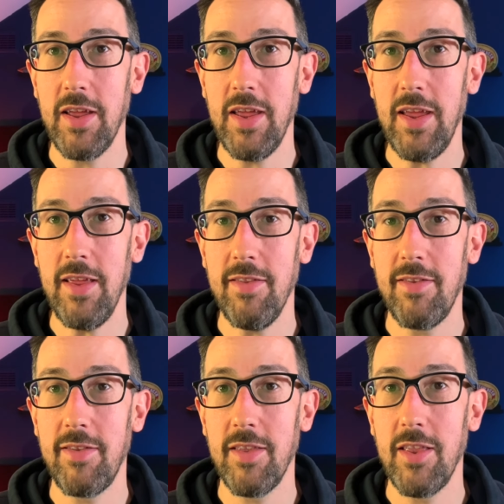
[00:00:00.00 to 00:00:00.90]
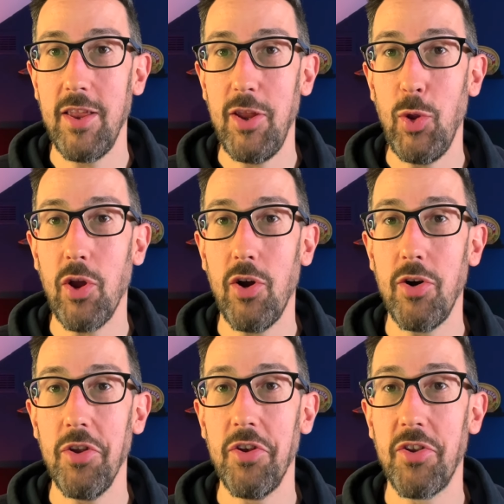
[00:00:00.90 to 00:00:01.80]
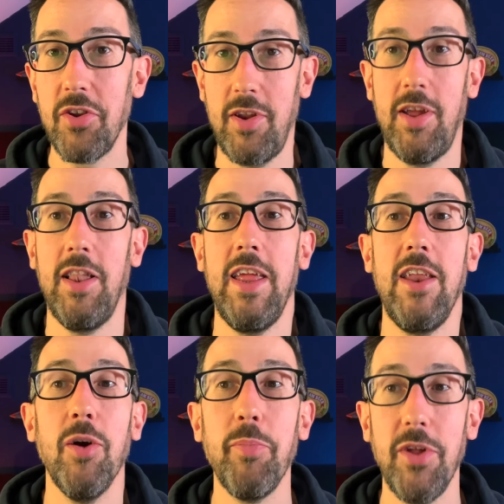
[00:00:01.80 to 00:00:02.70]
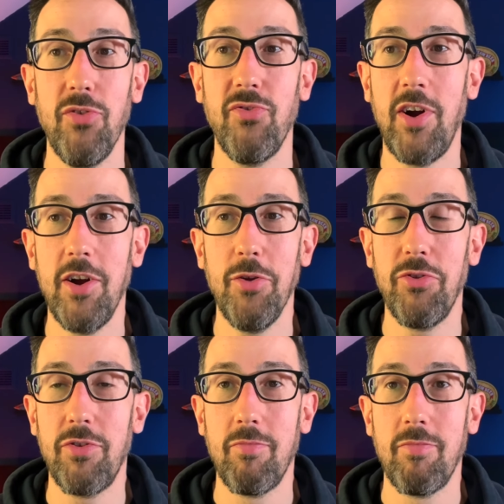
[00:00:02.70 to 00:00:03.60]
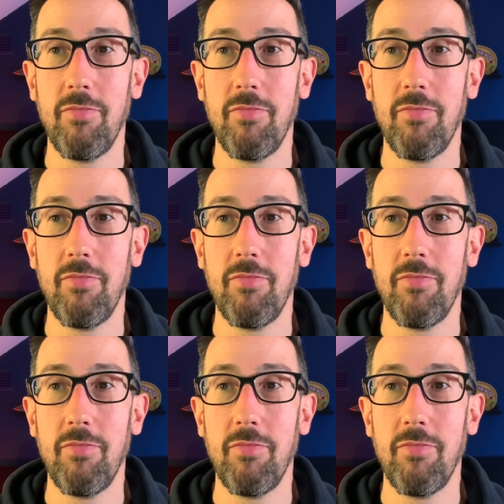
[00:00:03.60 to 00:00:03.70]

is you can't clean up those files